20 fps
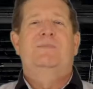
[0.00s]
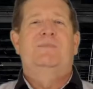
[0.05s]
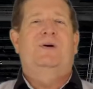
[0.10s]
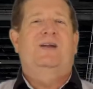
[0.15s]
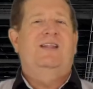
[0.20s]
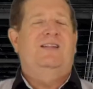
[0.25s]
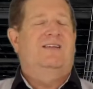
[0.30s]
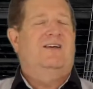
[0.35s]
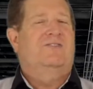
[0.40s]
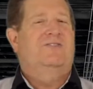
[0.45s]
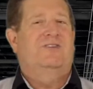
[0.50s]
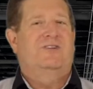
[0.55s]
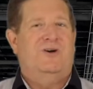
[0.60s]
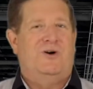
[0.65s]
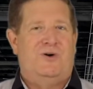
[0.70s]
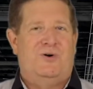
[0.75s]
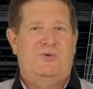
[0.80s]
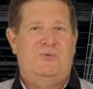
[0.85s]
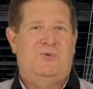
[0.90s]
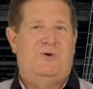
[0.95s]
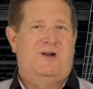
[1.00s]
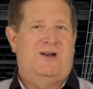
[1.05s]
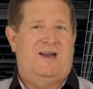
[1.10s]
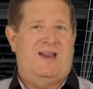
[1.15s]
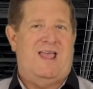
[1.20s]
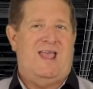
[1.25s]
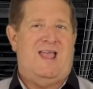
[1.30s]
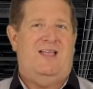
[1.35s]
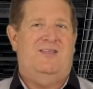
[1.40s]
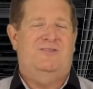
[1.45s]
But he doesn't own one and
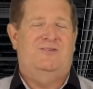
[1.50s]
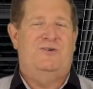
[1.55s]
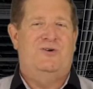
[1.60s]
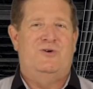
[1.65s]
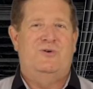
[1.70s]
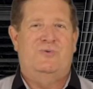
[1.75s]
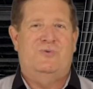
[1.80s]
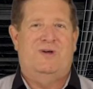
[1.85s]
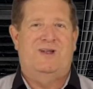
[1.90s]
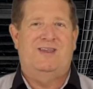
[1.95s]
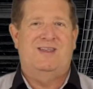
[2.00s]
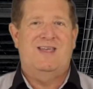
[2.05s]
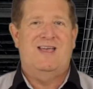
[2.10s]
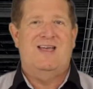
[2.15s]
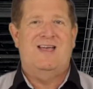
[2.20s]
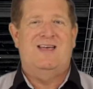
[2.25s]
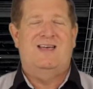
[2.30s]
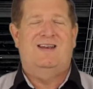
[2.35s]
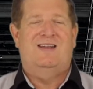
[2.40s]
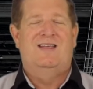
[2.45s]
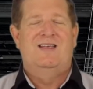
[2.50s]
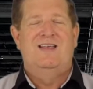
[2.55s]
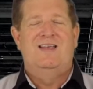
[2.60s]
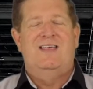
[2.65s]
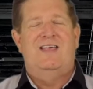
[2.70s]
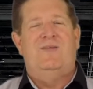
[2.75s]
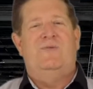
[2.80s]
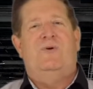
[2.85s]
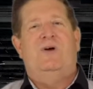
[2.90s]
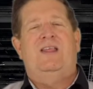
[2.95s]
hasn't owned one yet.
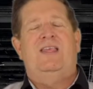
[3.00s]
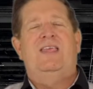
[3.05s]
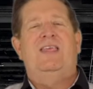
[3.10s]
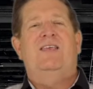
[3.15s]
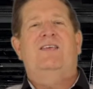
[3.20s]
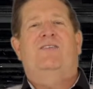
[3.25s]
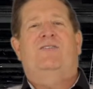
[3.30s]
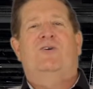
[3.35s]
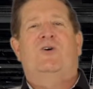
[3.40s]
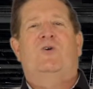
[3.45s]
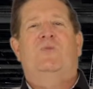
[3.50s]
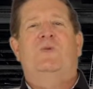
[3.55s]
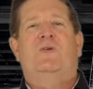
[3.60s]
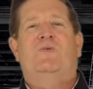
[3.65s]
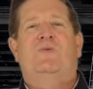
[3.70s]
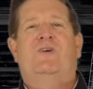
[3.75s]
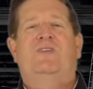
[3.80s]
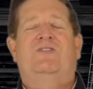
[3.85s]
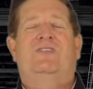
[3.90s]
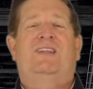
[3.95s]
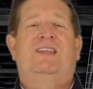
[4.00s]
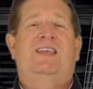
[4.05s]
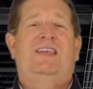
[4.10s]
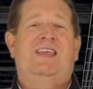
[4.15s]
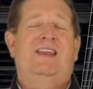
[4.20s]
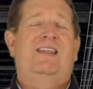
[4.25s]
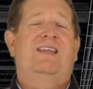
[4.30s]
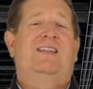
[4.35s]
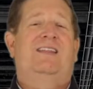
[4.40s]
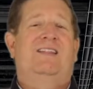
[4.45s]
And what he told me was that he
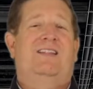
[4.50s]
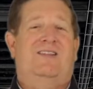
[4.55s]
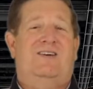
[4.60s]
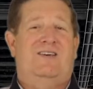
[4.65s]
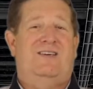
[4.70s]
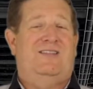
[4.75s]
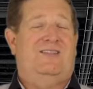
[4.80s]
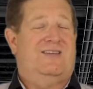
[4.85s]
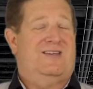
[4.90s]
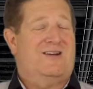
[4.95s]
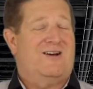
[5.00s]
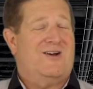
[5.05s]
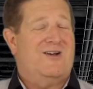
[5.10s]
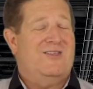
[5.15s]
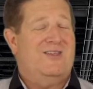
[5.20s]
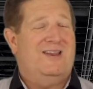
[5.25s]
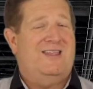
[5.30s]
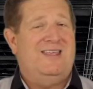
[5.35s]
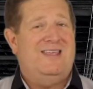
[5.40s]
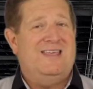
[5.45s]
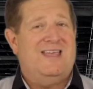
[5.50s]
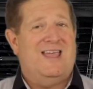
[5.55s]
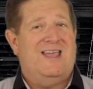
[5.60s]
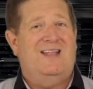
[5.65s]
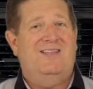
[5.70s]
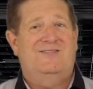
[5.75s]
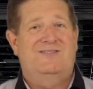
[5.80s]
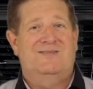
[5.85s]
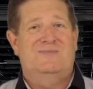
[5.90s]
didn't like, the car that he hates the